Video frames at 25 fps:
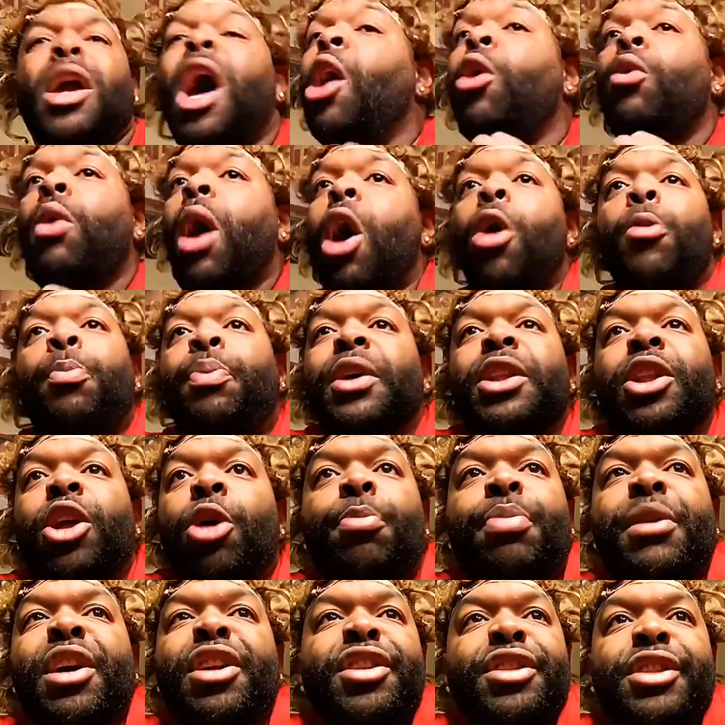Oh, I don't put no
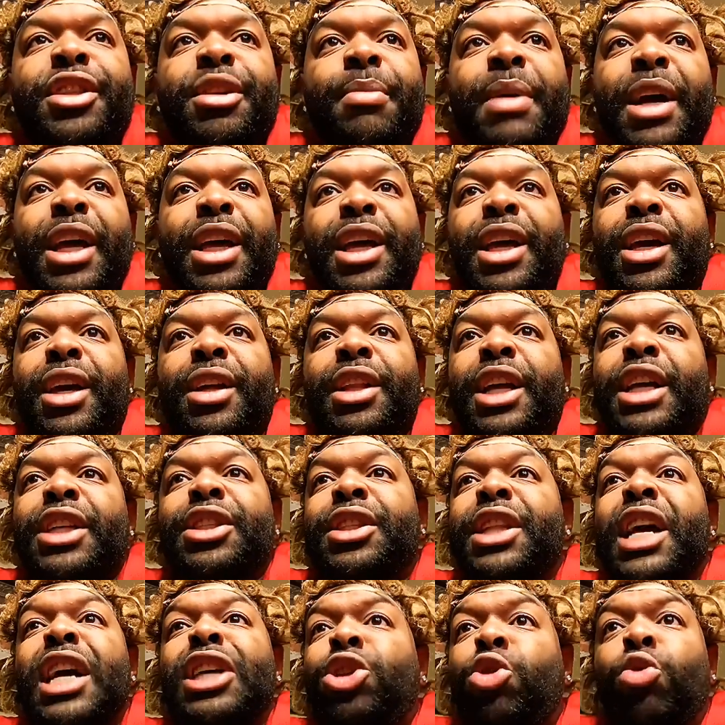bundles in my head.
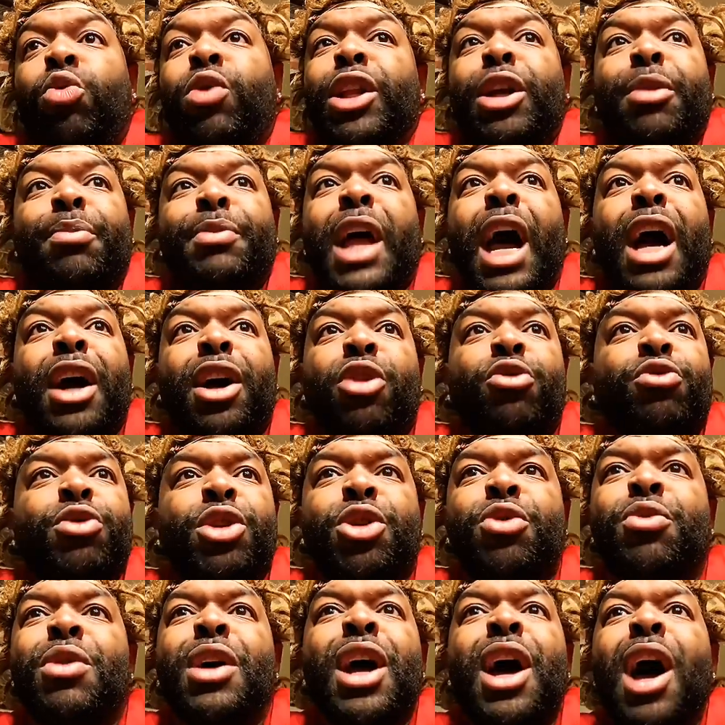That's what I'm not gonna
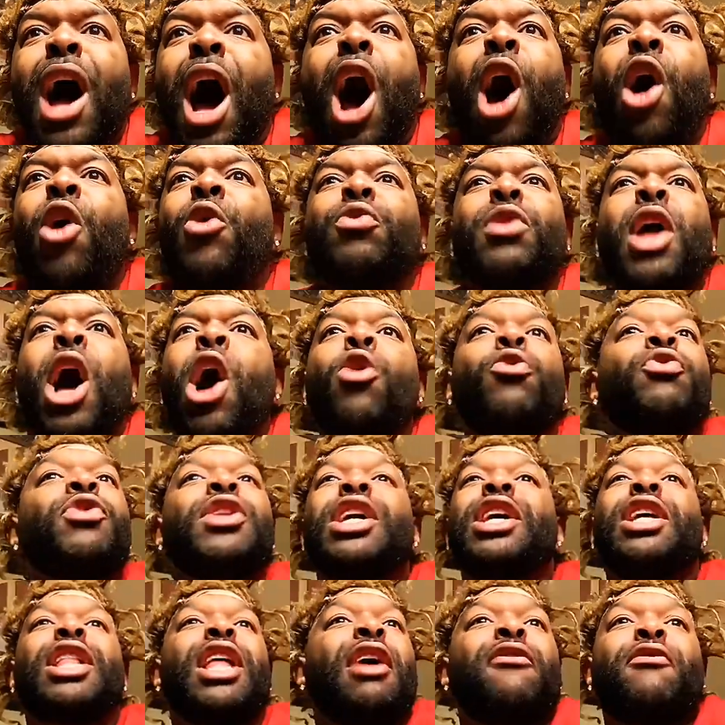do. I don't
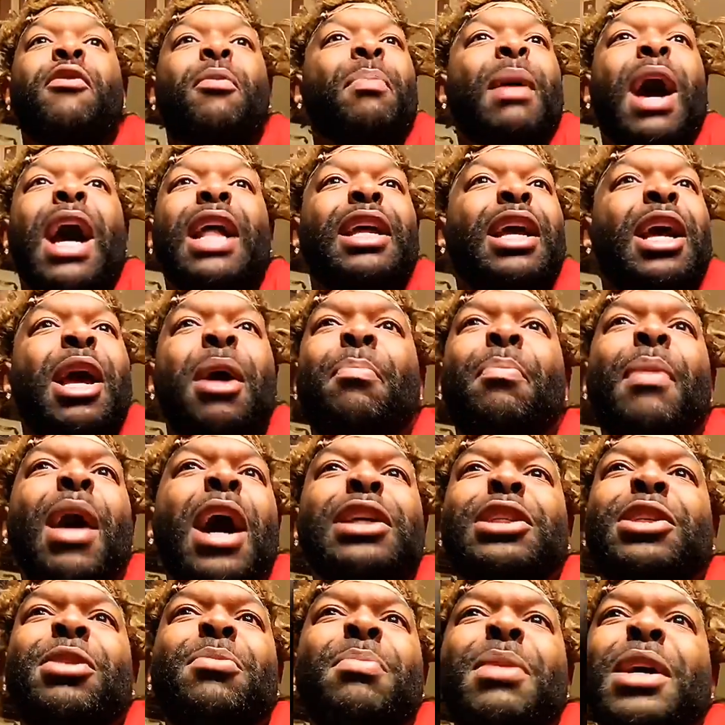need everybody
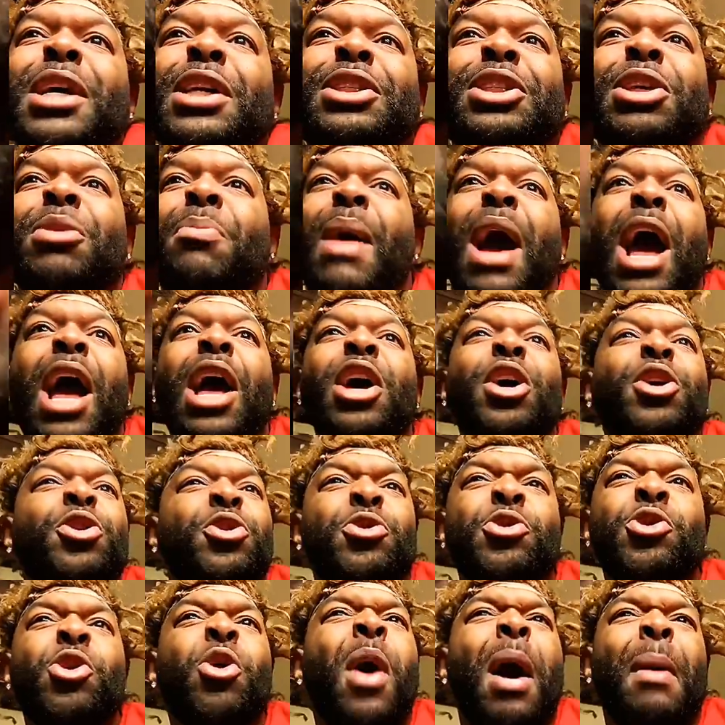inboxing me to my,
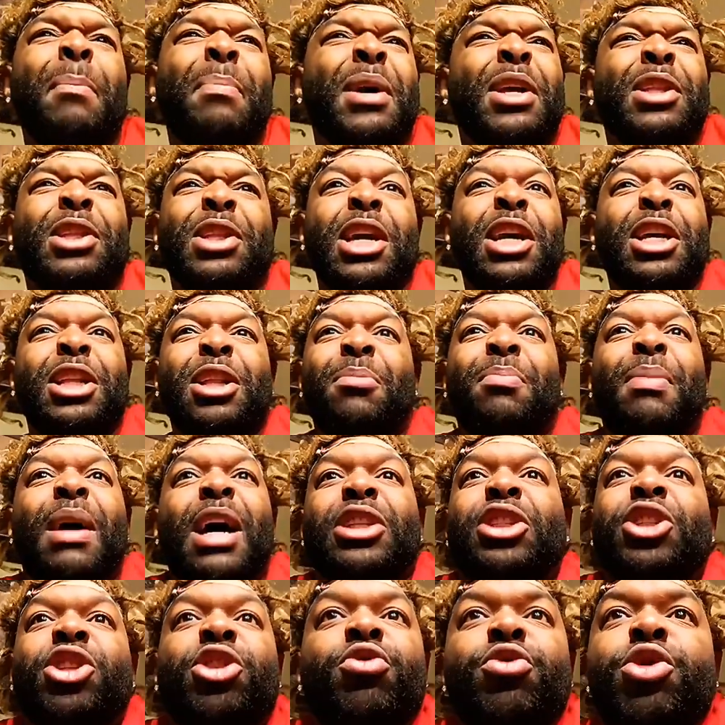you know, I've been thinking
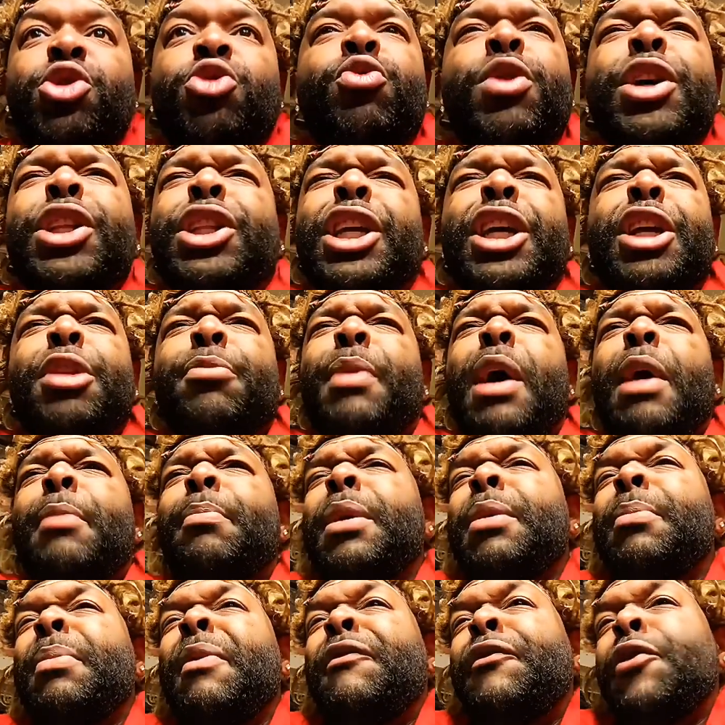about you. You weren't thinking about
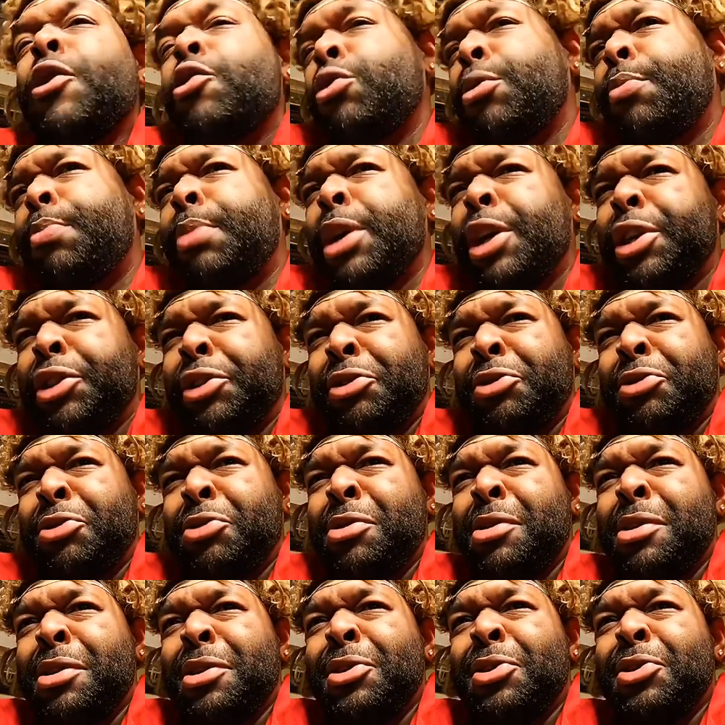me before the bundles.
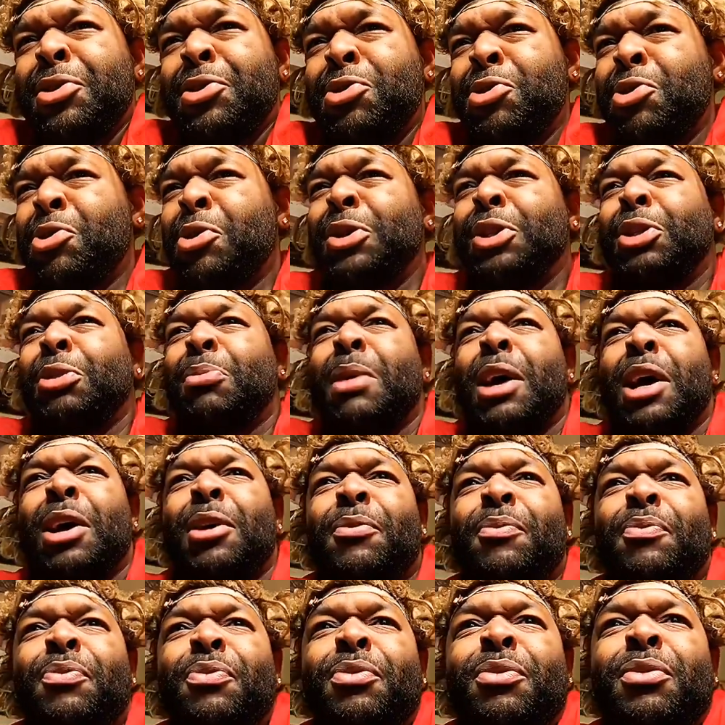You know what I'm talking
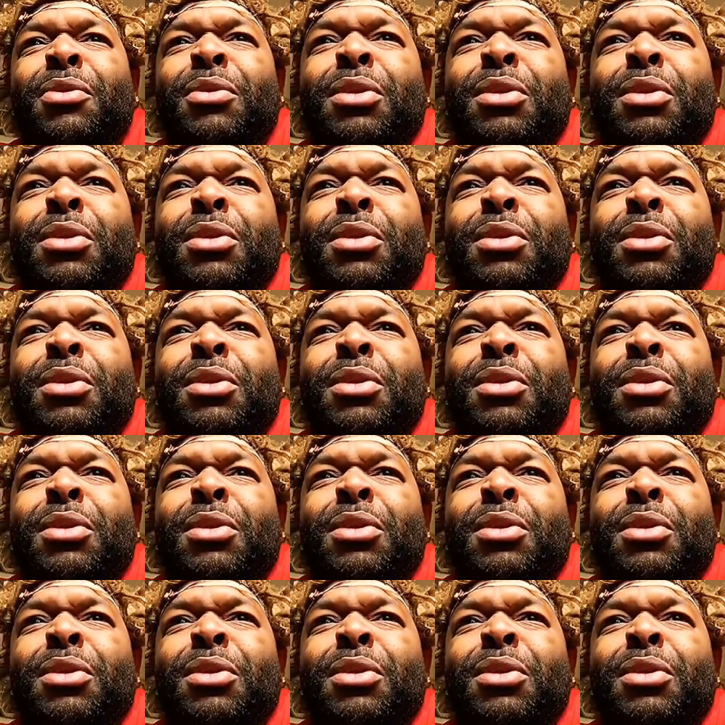about?